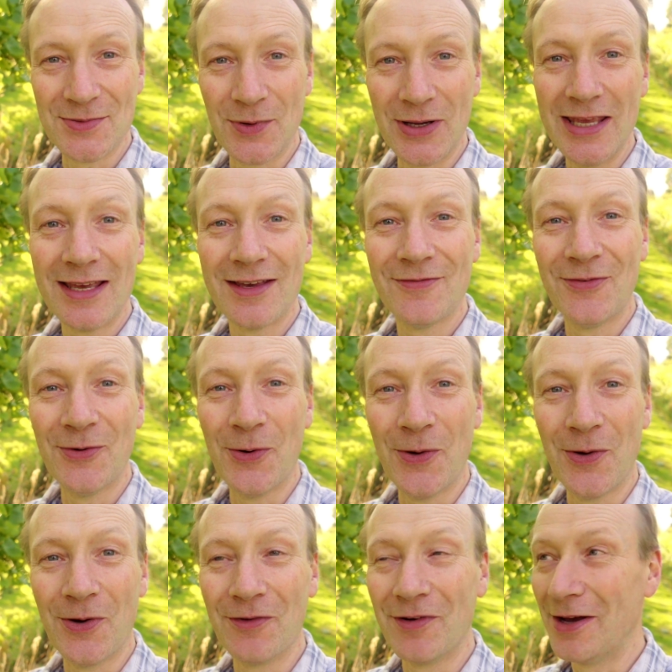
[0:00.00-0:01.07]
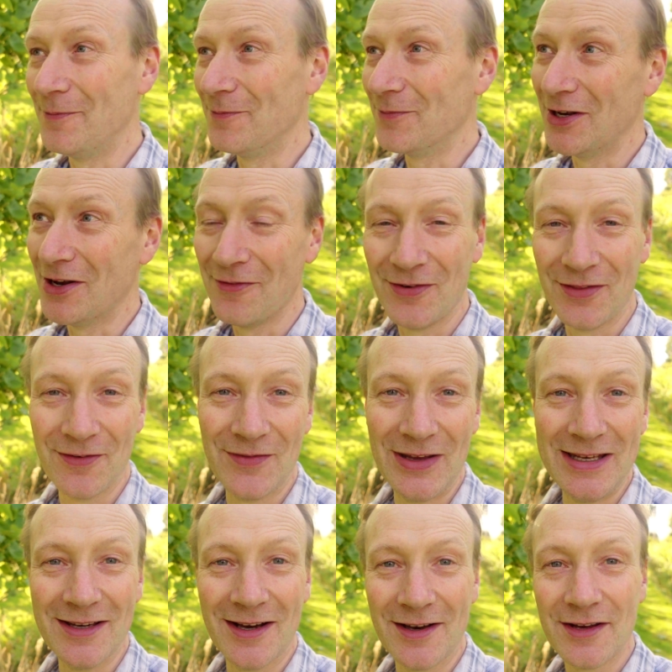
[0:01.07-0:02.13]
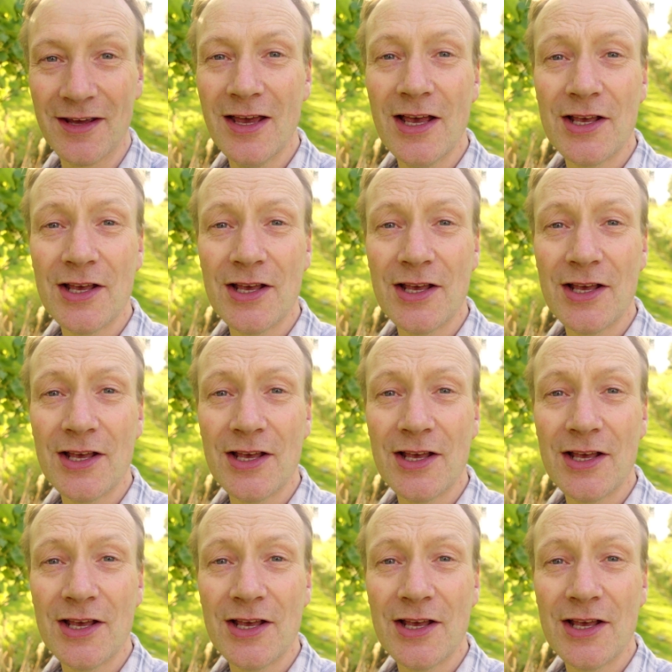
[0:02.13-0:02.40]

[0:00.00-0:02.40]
week for for the vineyard.